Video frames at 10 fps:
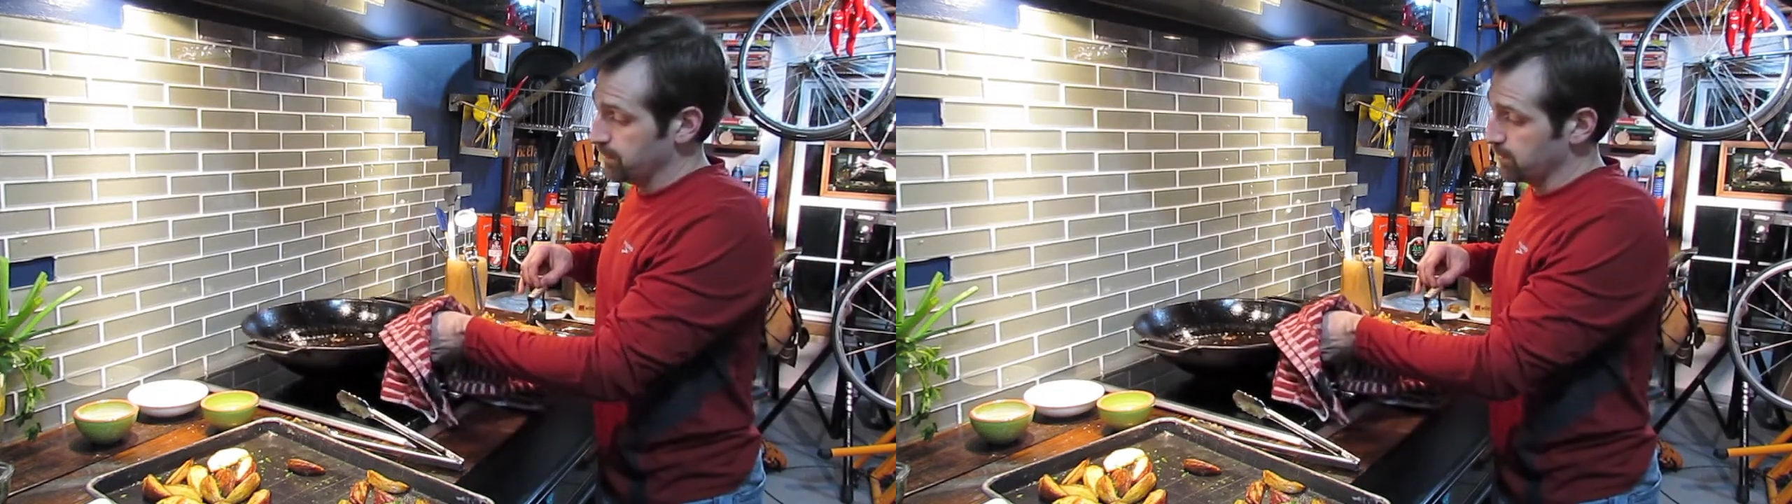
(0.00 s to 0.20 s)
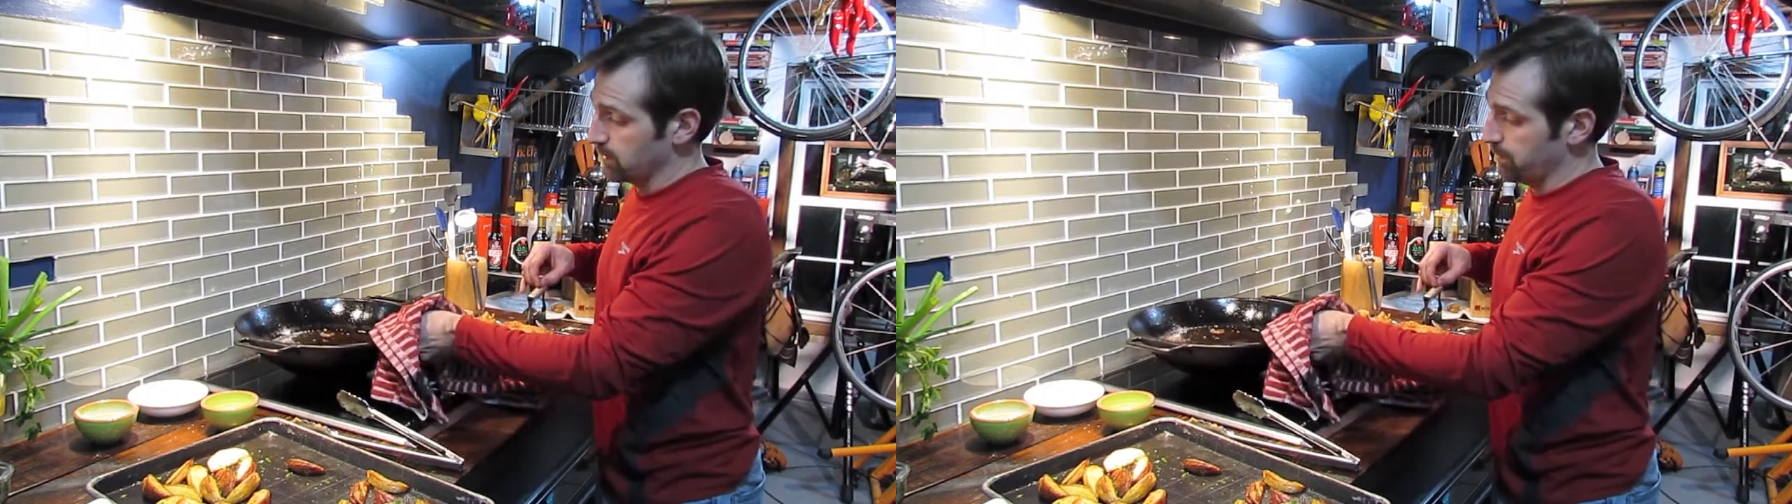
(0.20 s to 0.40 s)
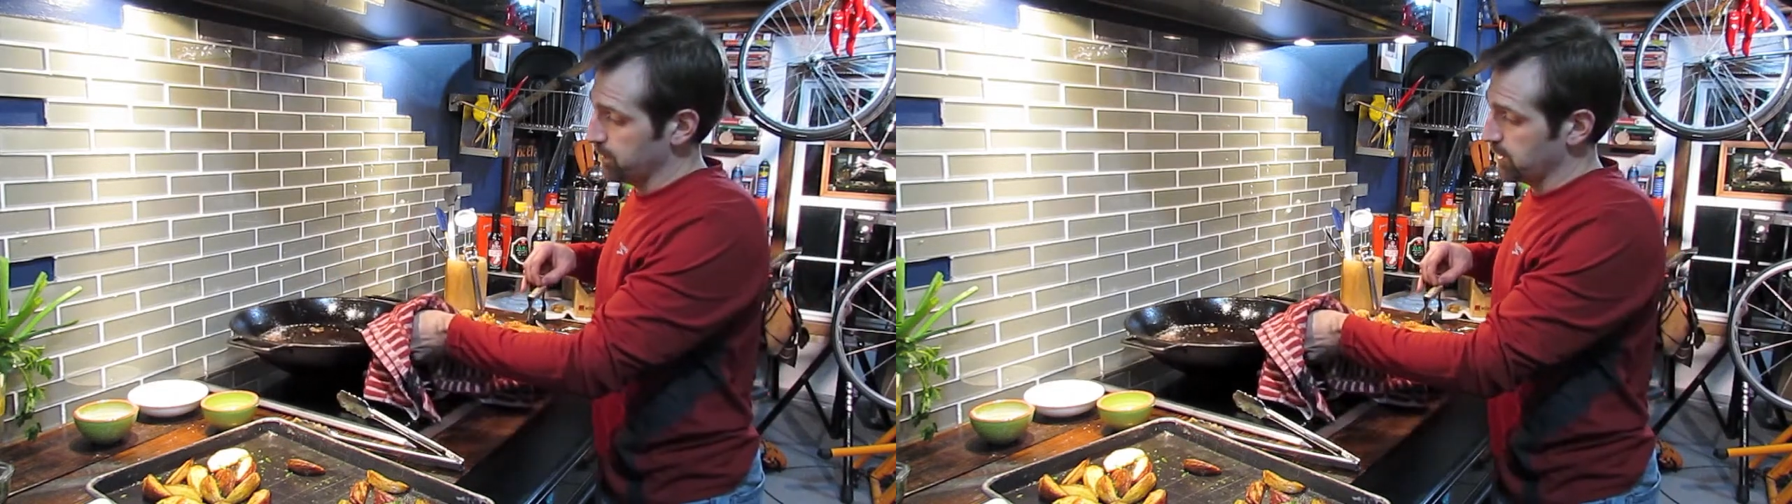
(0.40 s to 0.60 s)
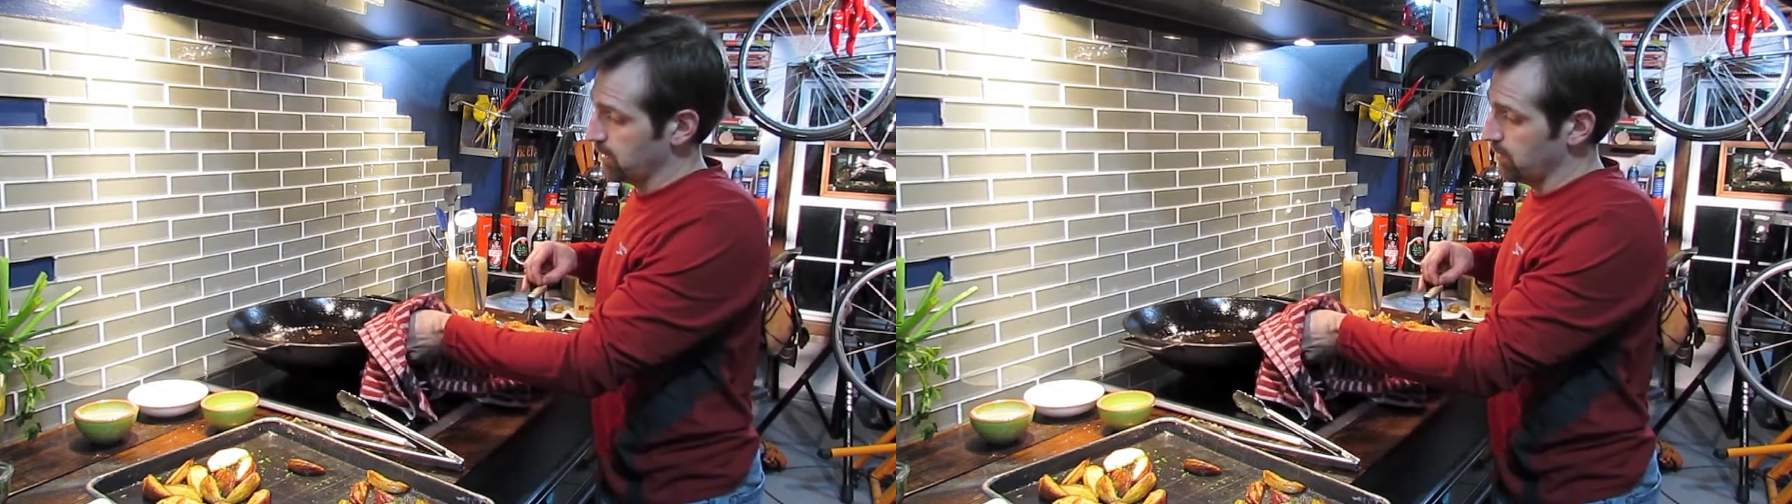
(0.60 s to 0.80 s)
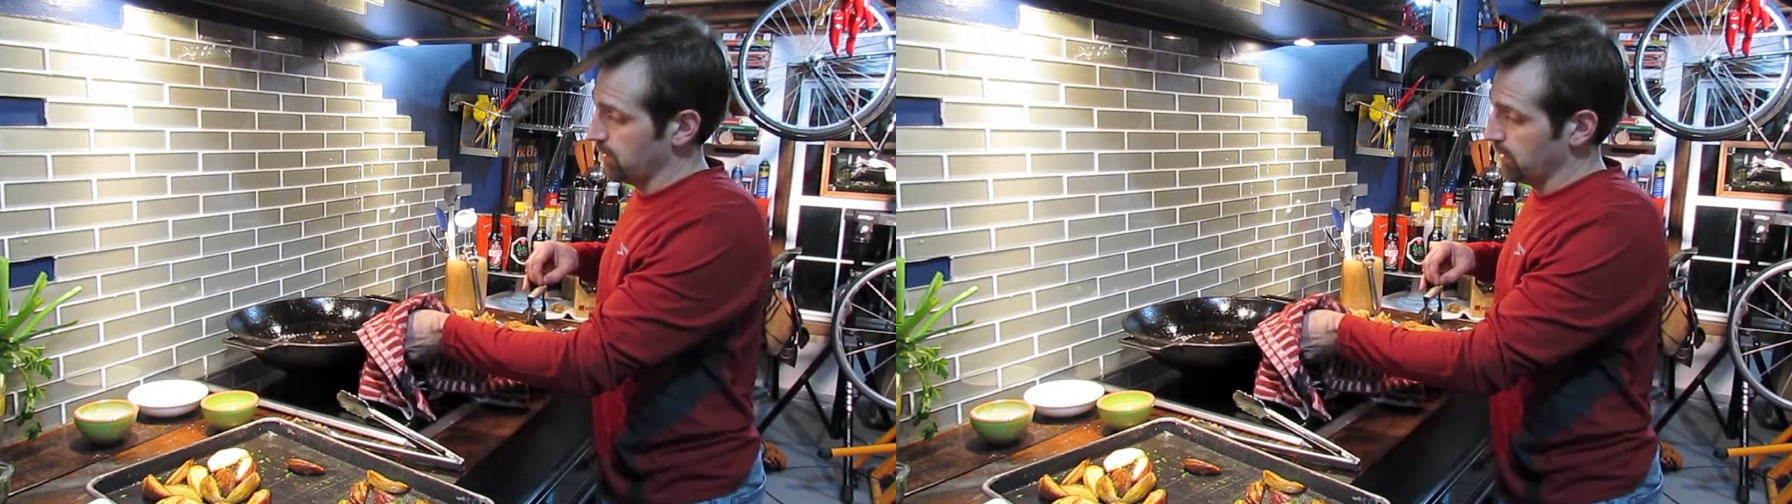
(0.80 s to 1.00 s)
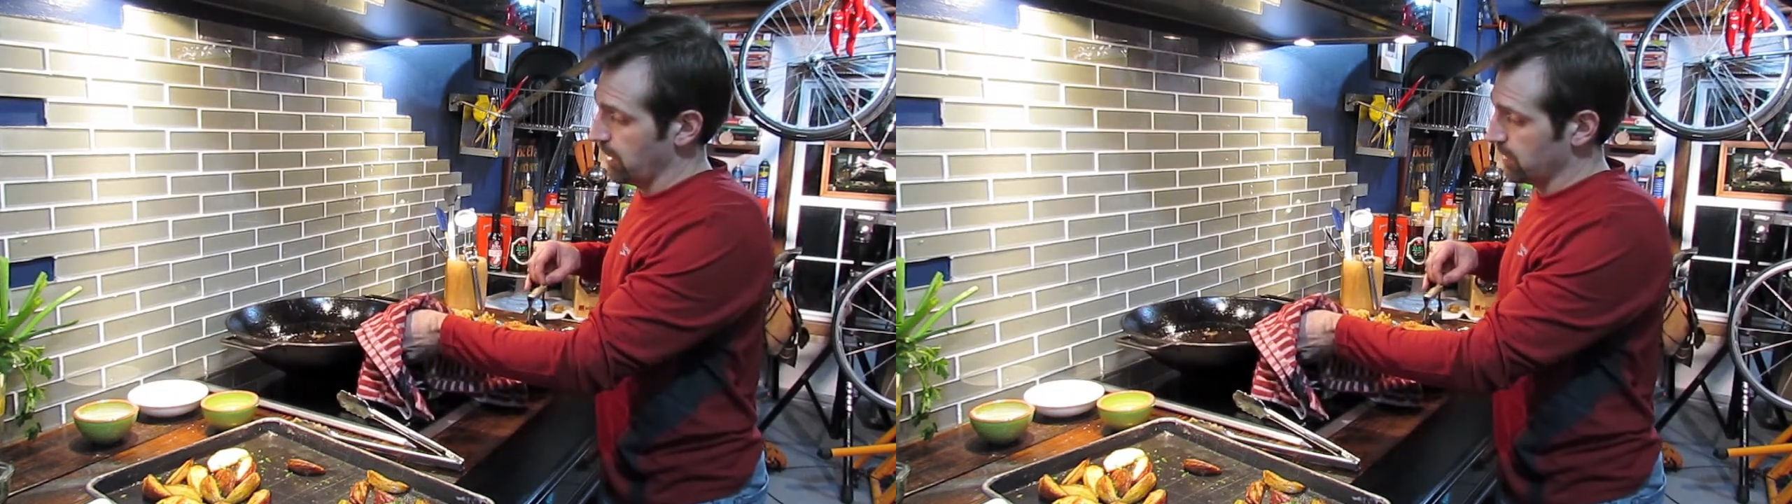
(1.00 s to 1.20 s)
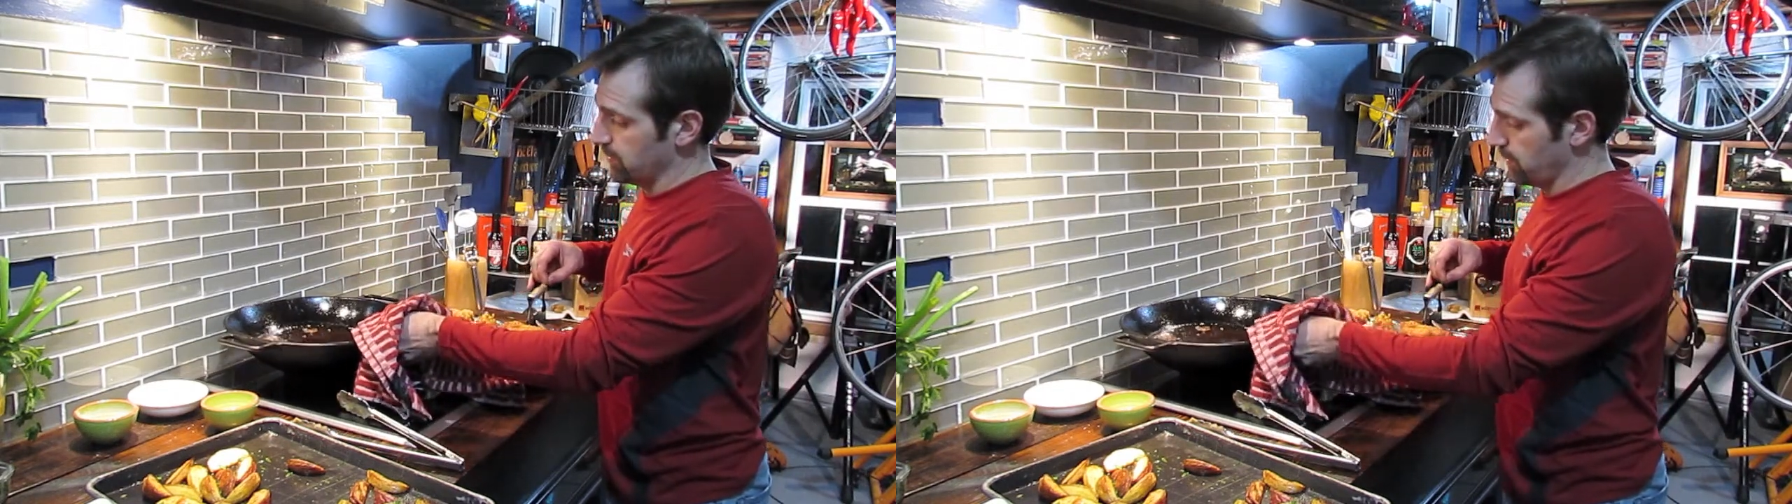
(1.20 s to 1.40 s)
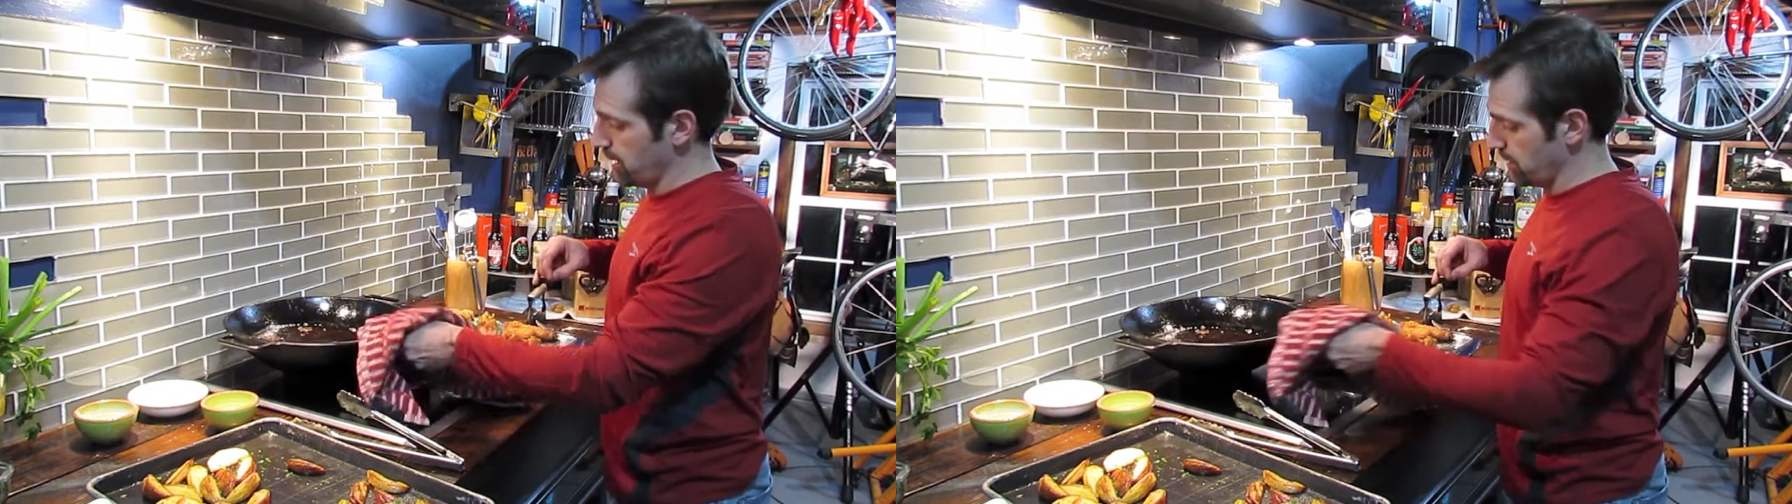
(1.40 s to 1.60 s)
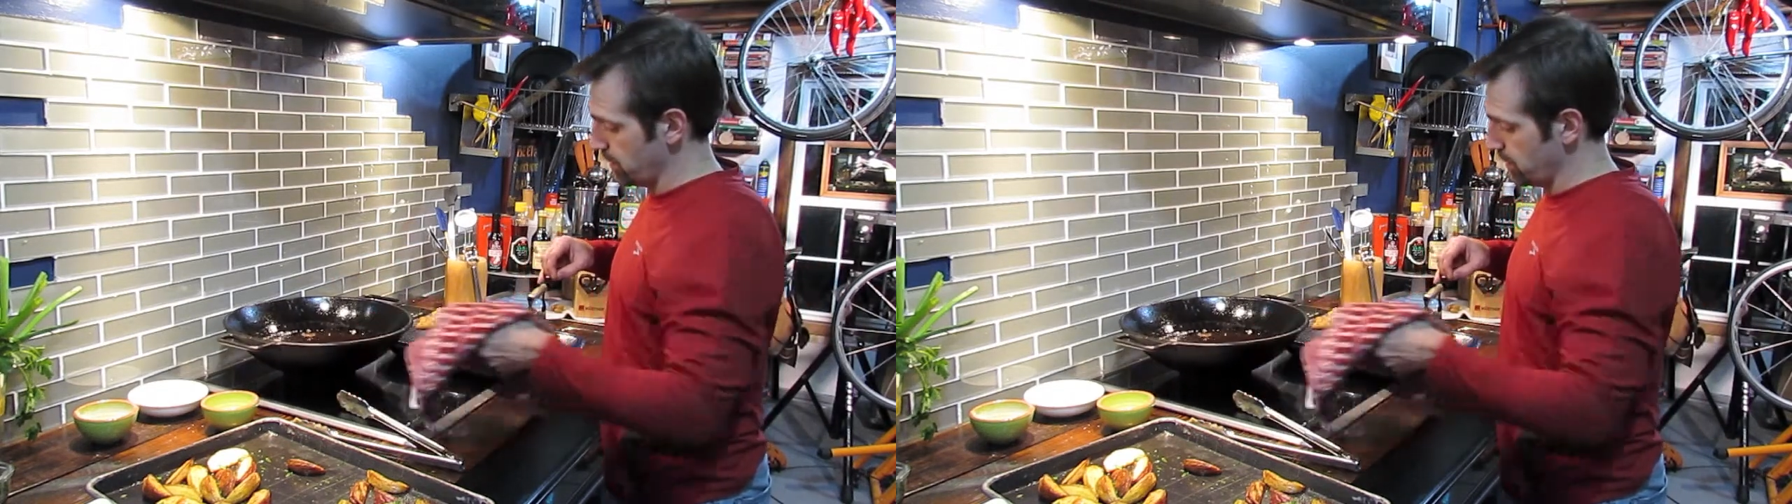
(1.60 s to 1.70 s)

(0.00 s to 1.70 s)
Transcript: We're going to push that oil out of the way.